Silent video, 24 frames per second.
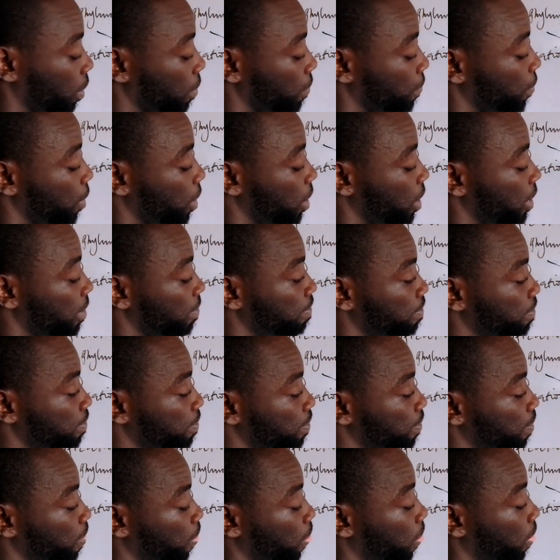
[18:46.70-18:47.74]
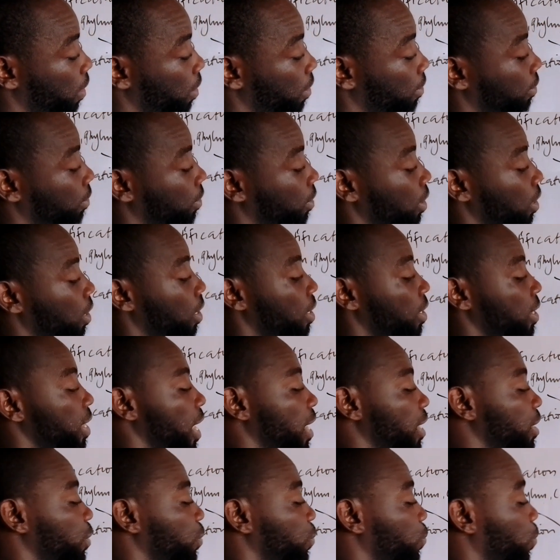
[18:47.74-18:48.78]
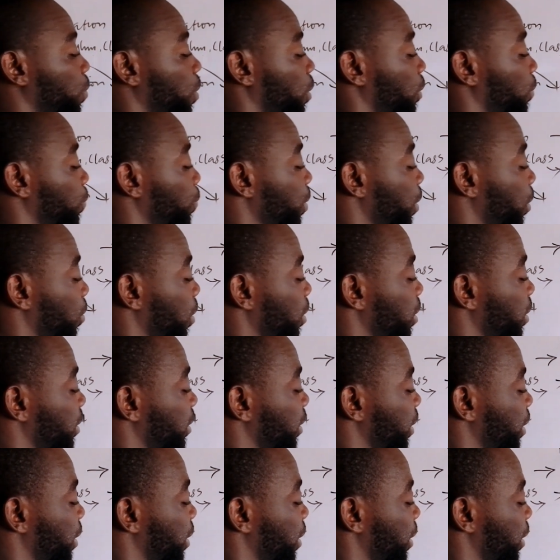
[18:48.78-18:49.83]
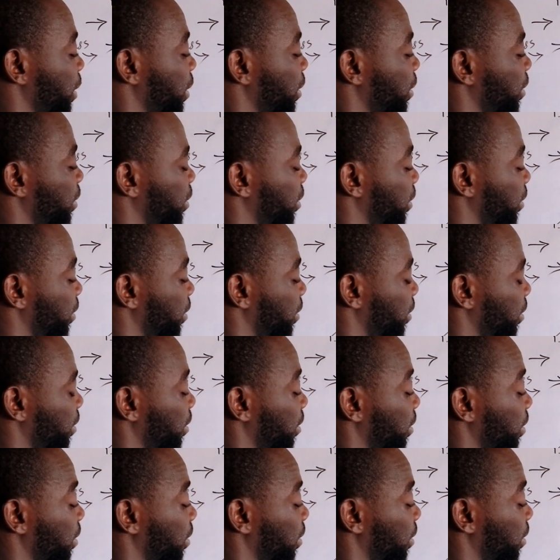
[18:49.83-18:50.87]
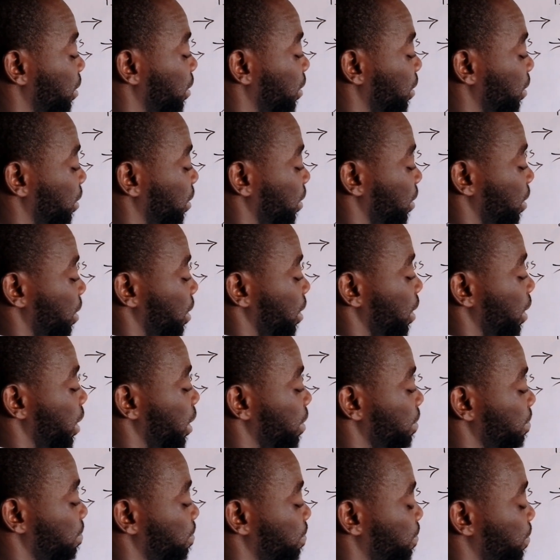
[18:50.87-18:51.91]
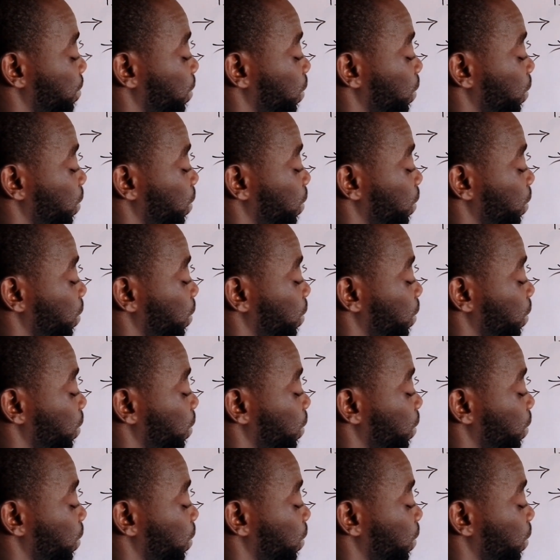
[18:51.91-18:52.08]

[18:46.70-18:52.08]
Forelimb. Now this one, we call it the hind limb.